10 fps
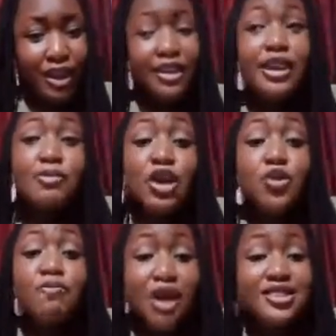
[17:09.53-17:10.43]
They make you
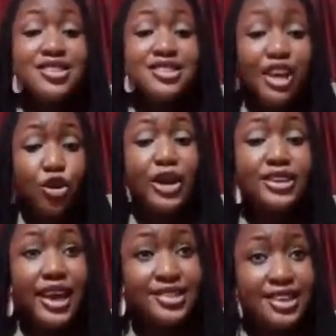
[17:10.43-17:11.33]
practice like you are in
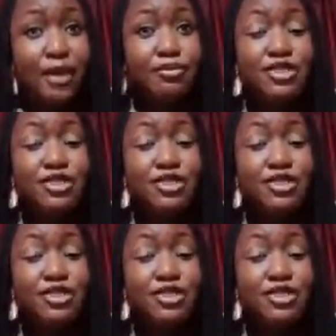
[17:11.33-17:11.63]
the exam.